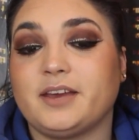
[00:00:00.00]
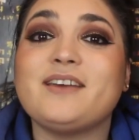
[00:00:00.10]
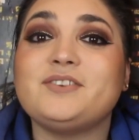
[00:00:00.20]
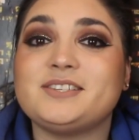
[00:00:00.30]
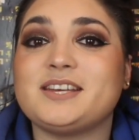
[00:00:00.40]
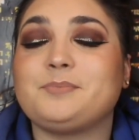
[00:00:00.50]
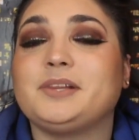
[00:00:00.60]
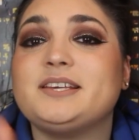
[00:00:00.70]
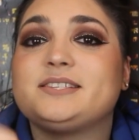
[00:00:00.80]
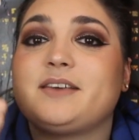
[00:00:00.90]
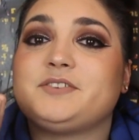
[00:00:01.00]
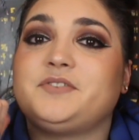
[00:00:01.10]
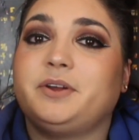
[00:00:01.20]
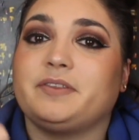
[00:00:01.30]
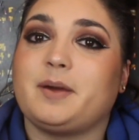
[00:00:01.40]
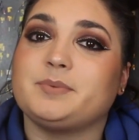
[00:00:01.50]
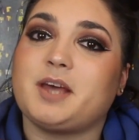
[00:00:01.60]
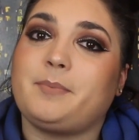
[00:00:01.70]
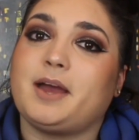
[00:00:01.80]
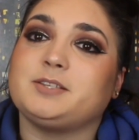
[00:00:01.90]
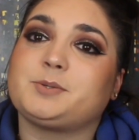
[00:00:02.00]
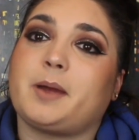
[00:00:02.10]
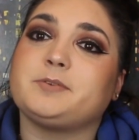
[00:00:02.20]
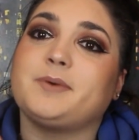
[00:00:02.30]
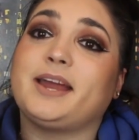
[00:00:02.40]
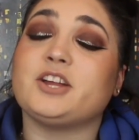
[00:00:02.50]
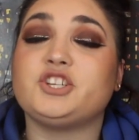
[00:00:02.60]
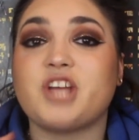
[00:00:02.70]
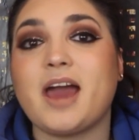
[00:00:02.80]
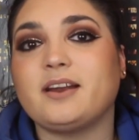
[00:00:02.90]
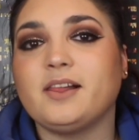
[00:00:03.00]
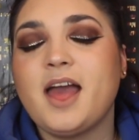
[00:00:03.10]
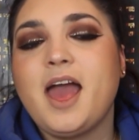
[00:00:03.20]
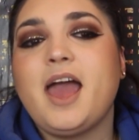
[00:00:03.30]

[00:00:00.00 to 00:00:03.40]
If you did, please give this video a thumbs up and subscribe to my channel.